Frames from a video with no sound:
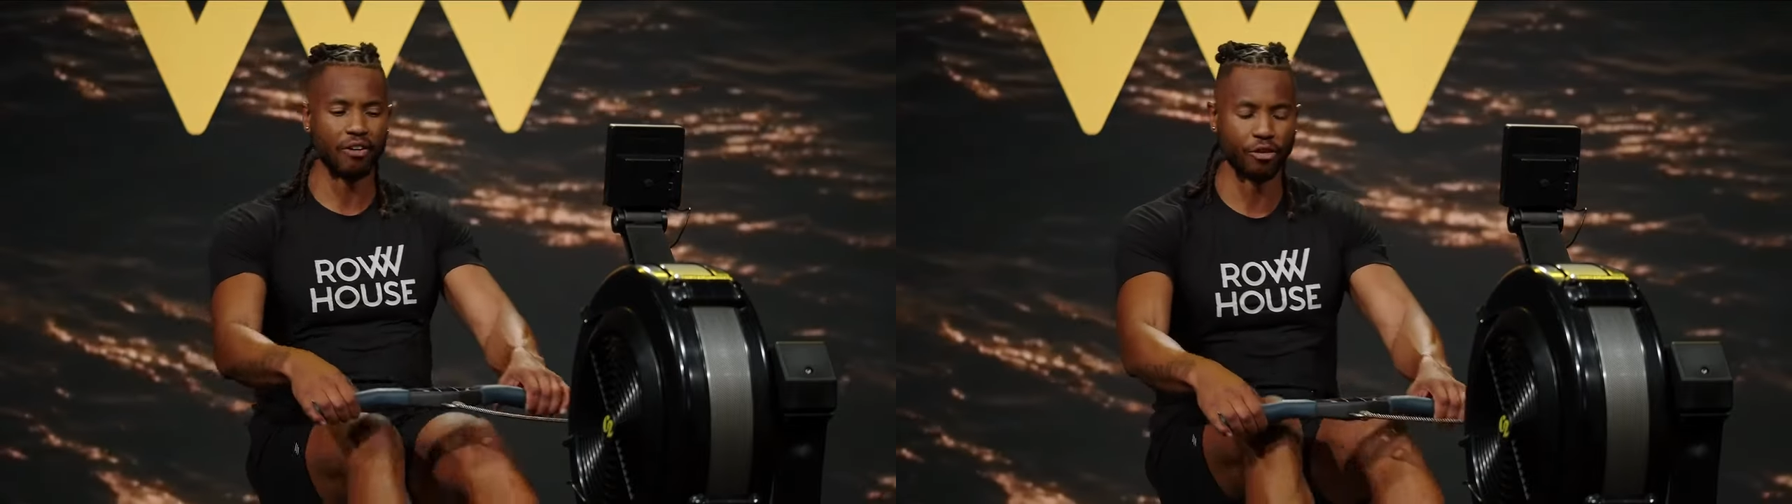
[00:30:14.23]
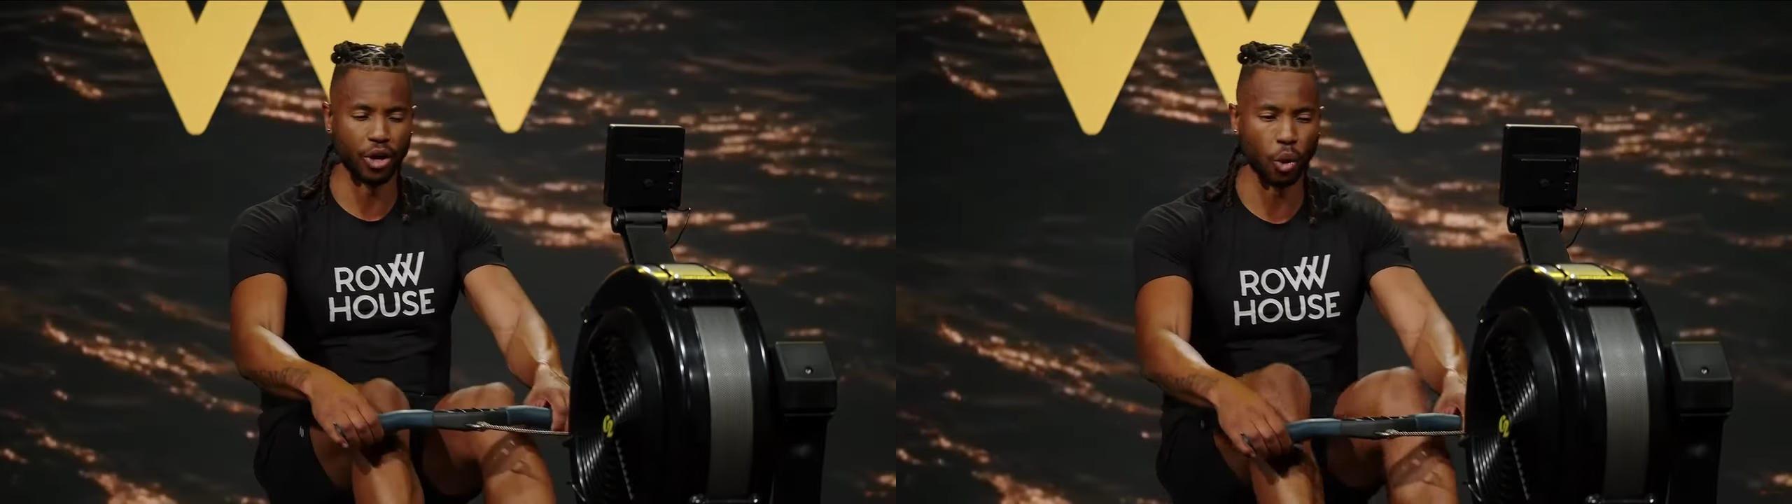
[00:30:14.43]

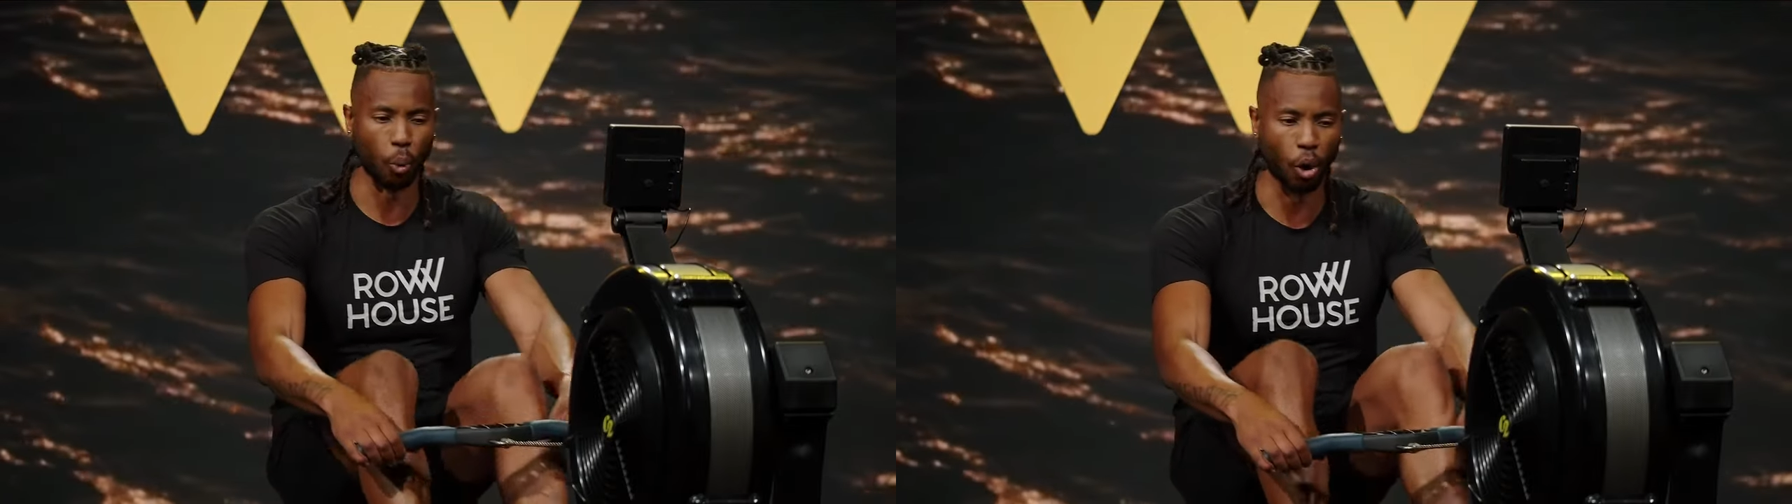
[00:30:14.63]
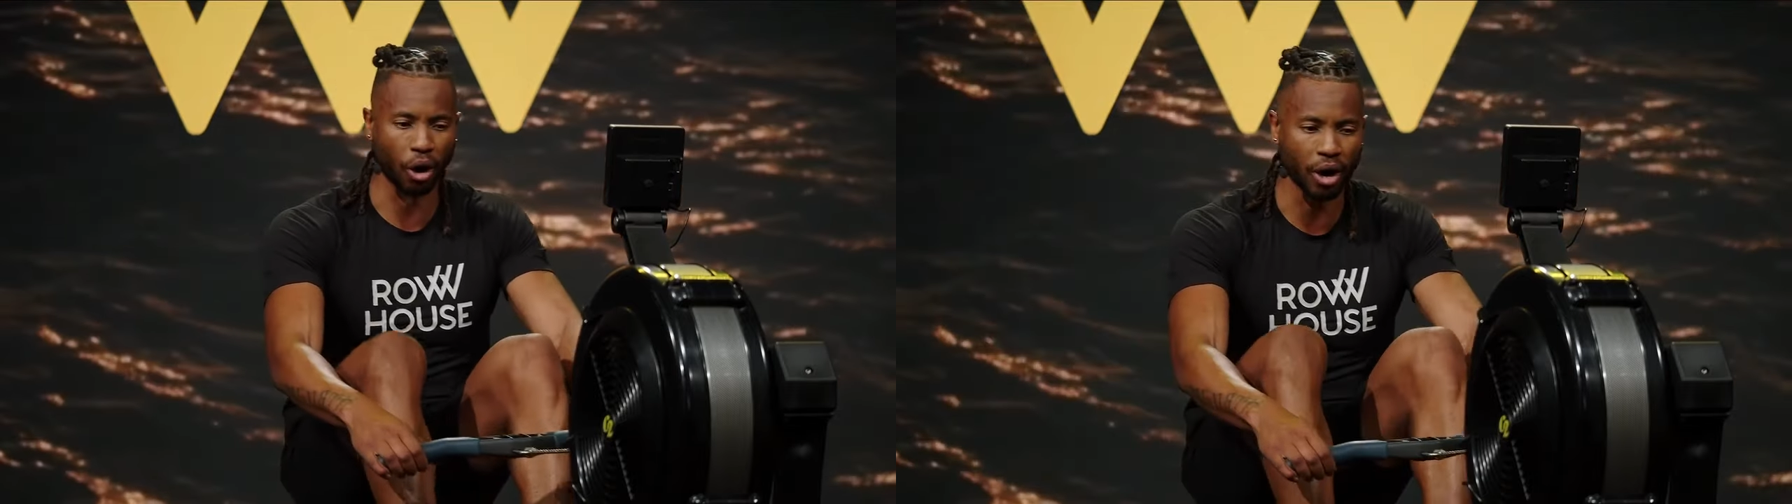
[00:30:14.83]
effort and the
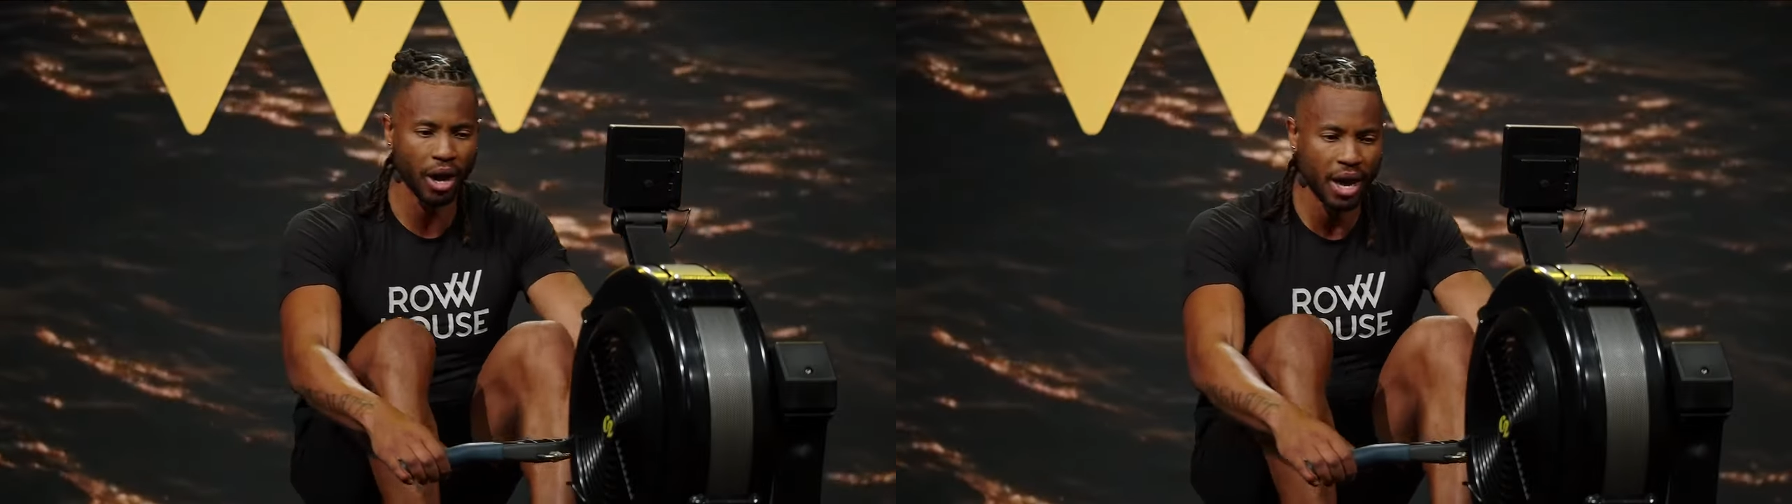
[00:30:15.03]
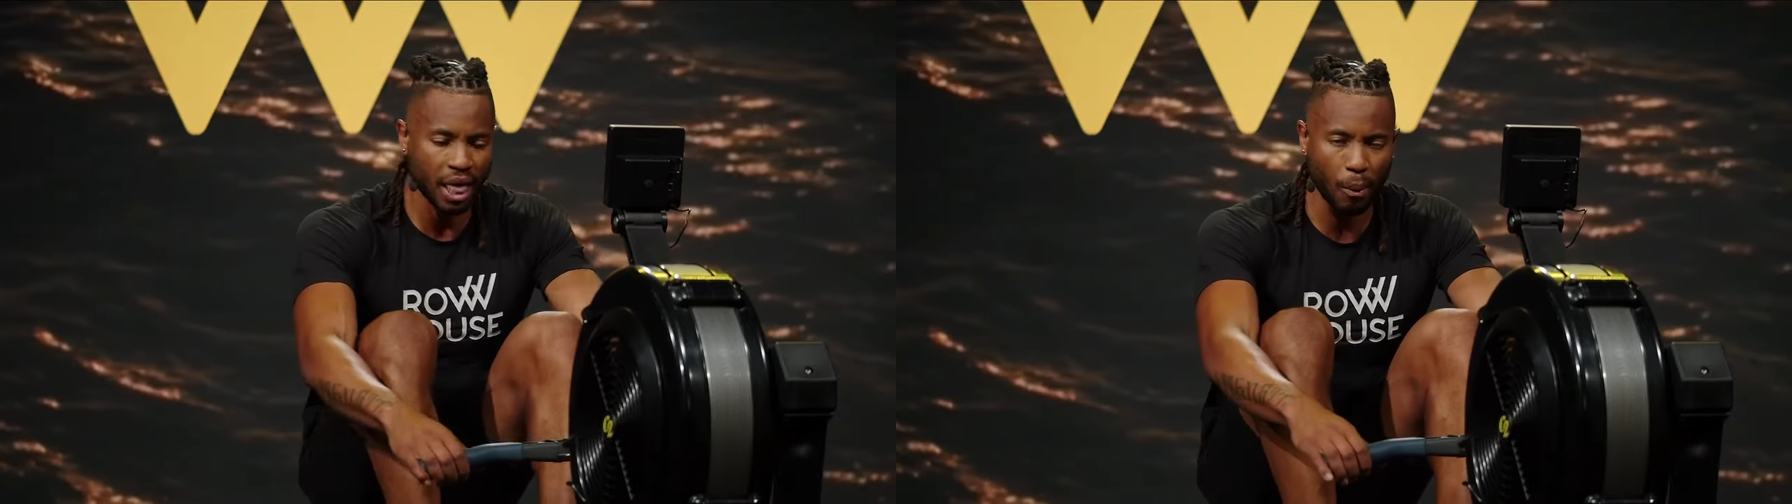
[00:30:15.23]
work that